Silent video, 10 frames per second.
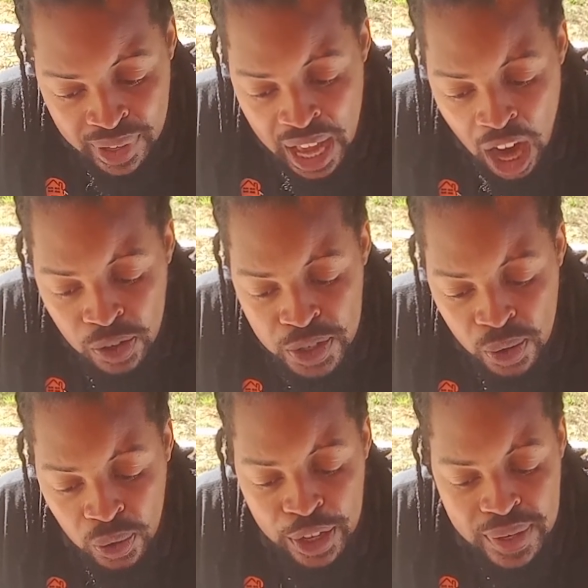I'll lose it
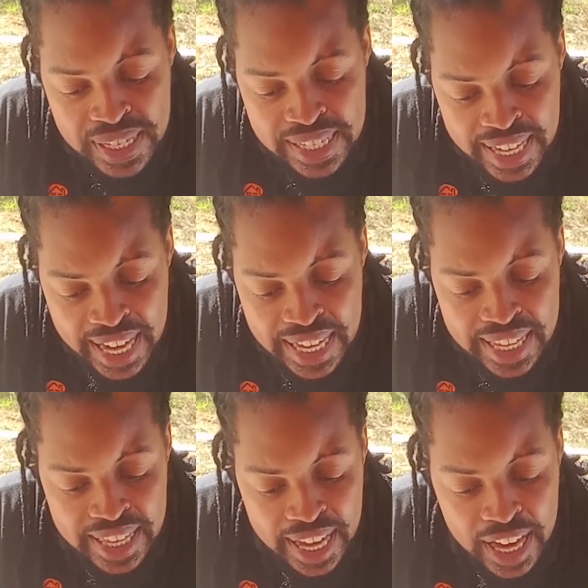all. It was nearly
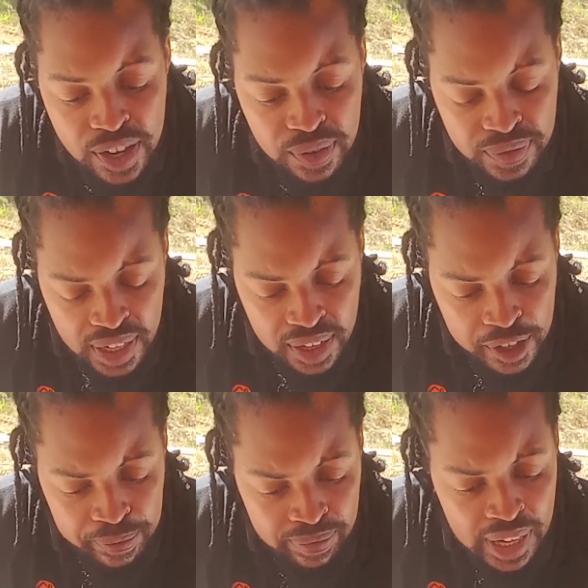the end of the
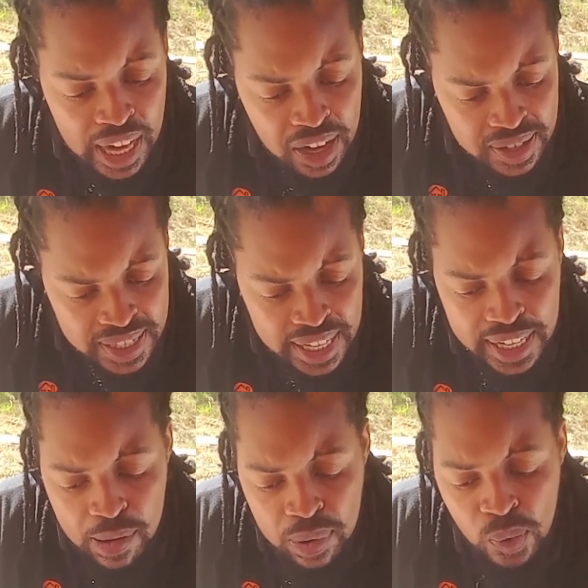year, and I was
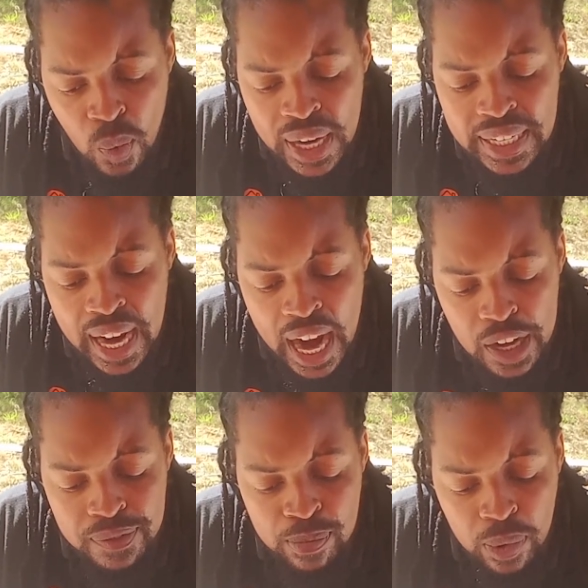thinking about what kind
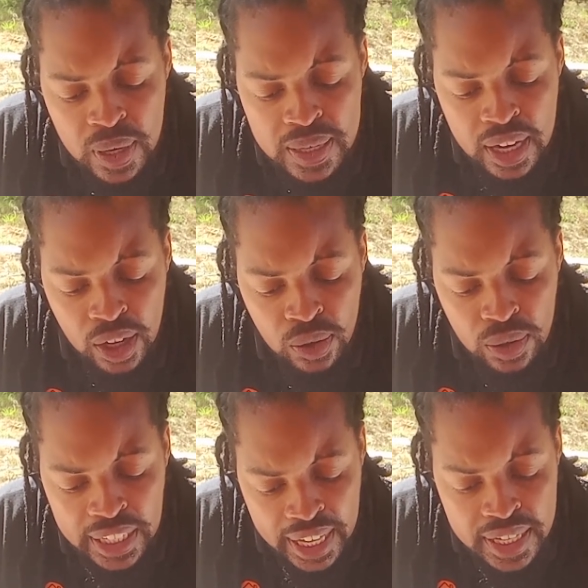of a bonus I
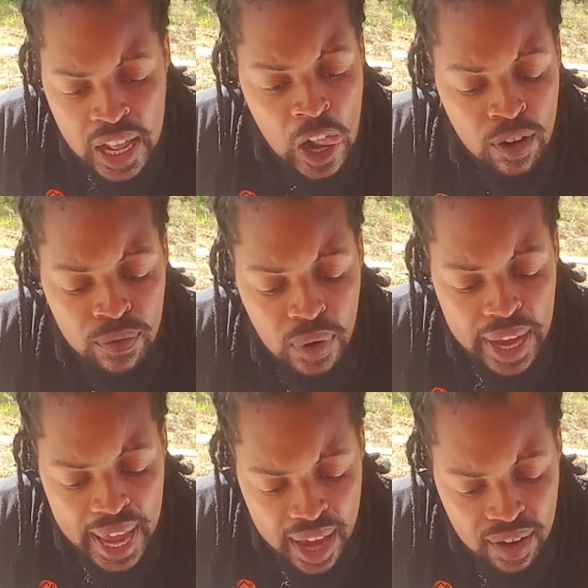could get for
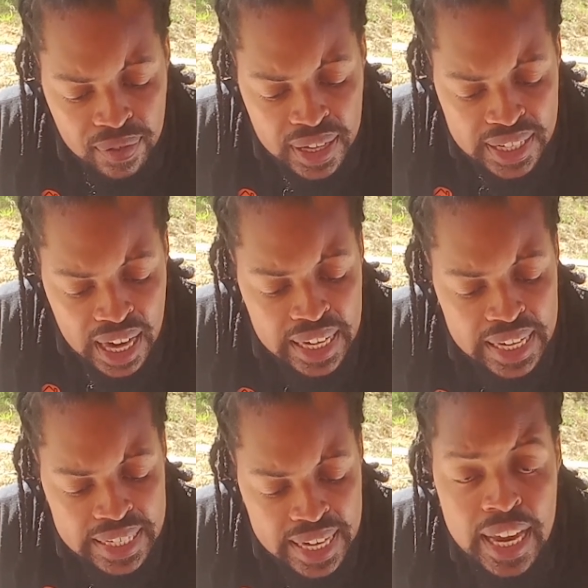having done a
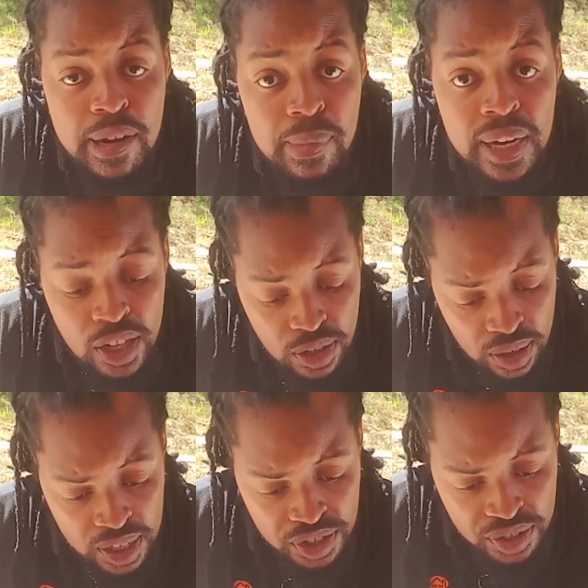$10 million
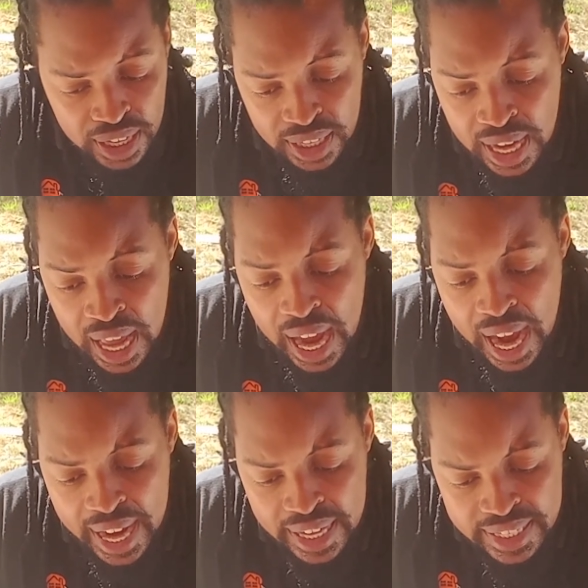trade.
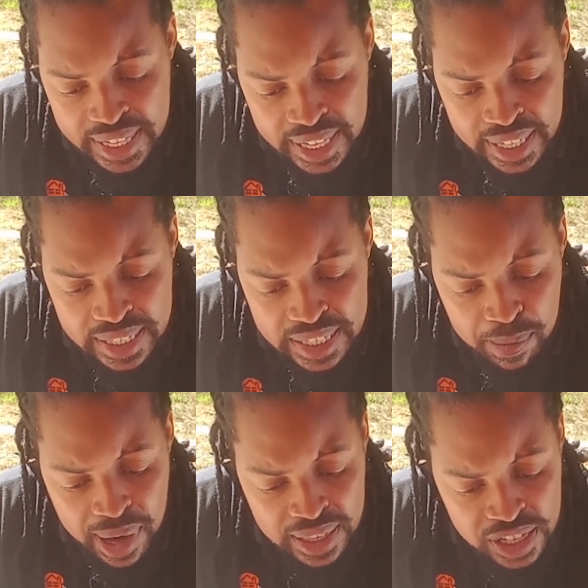I had taken
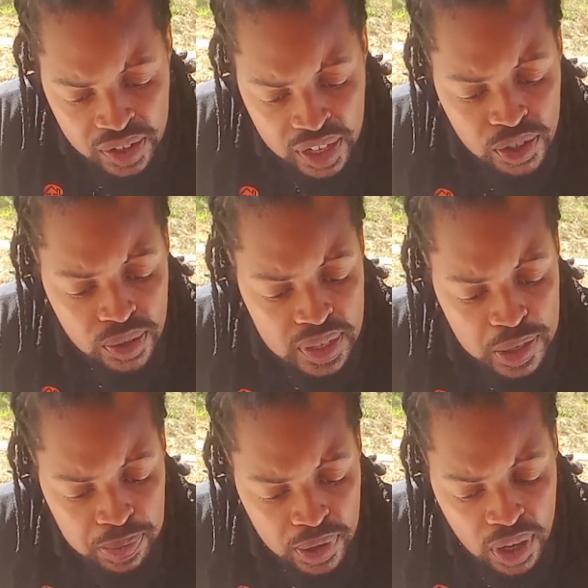some other trades during this
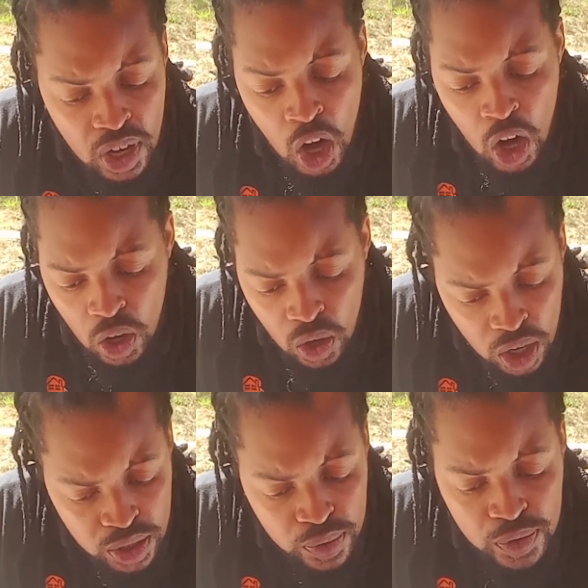period,
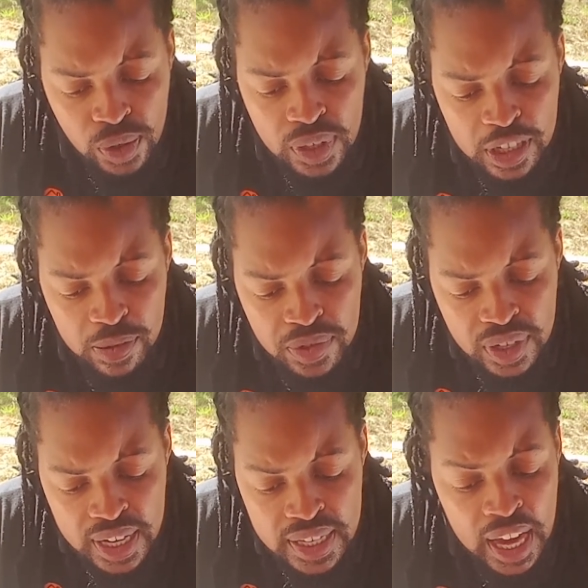lots of short-term
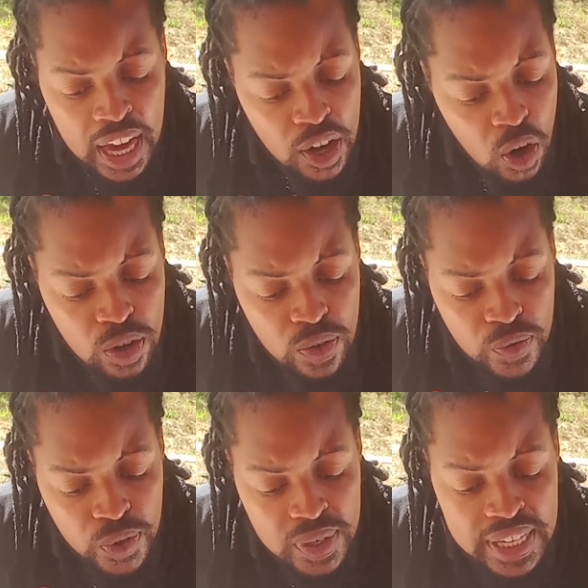trades, and all of
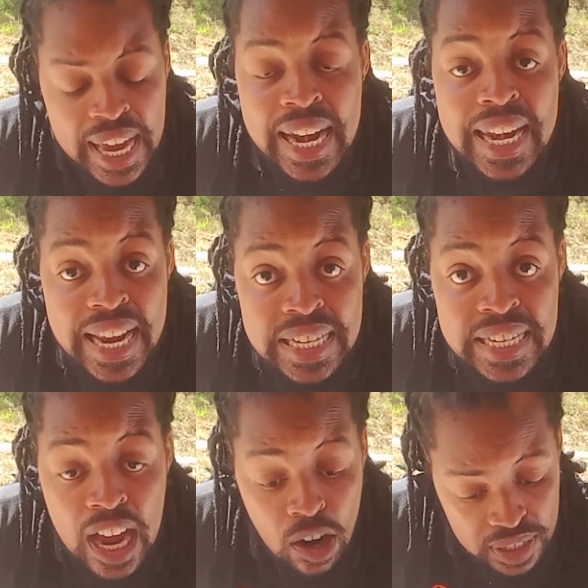those netted
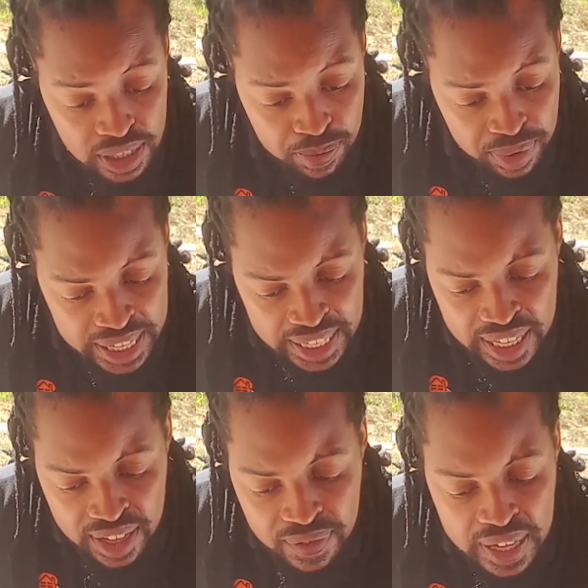out in break
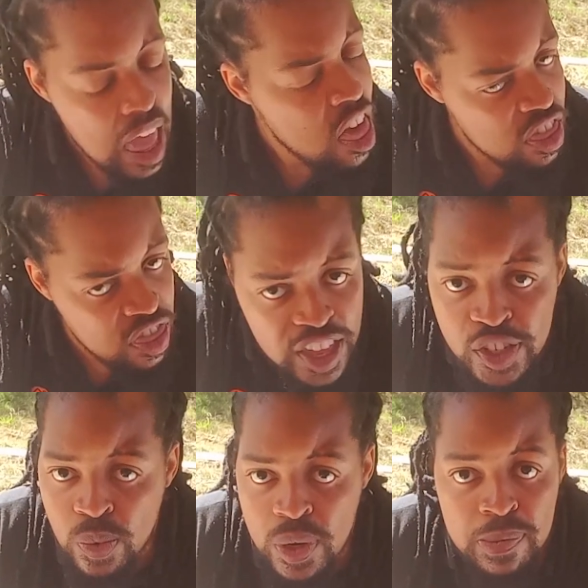even.
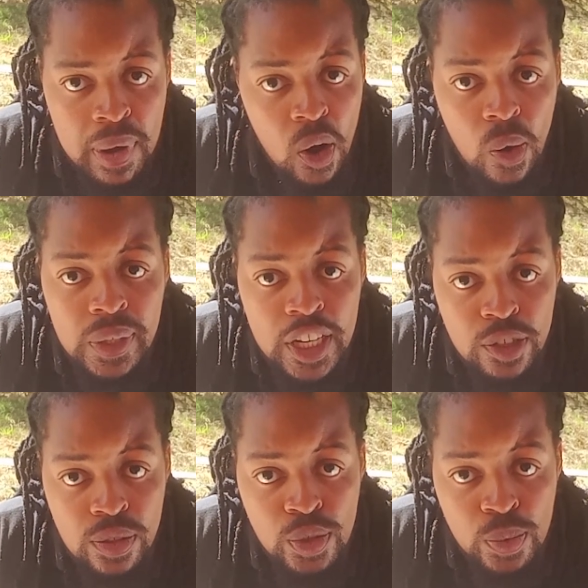This was my only
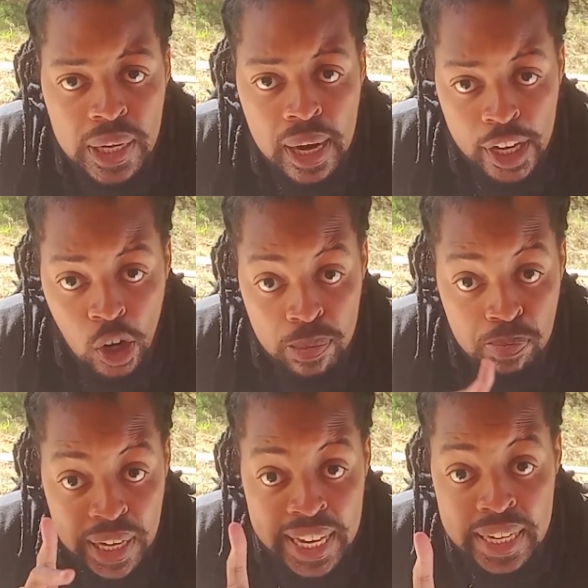huge winner. It got
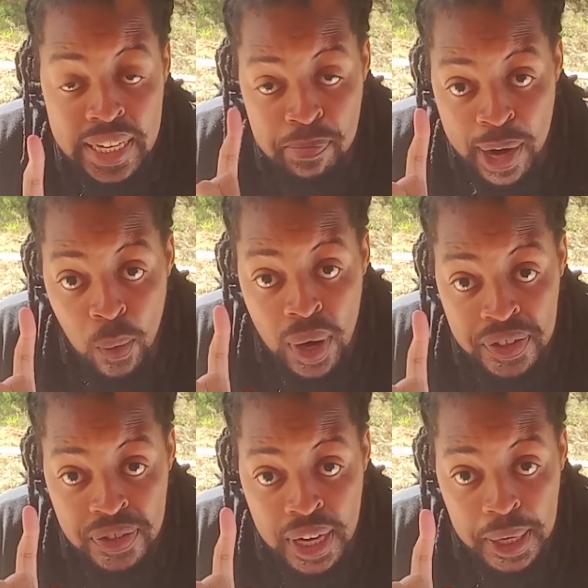blinkered by one
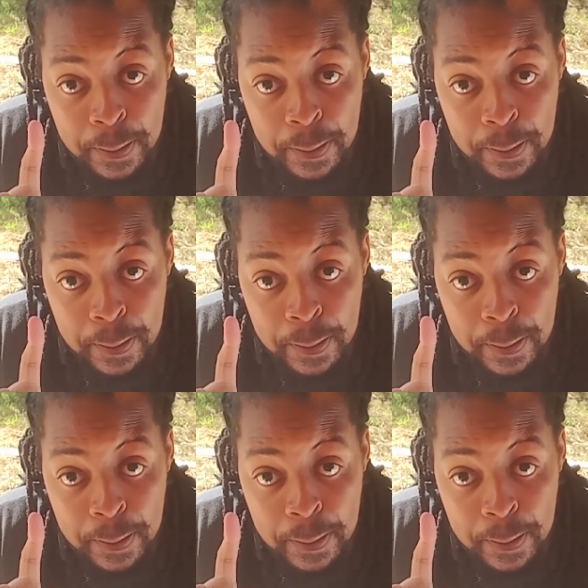trade.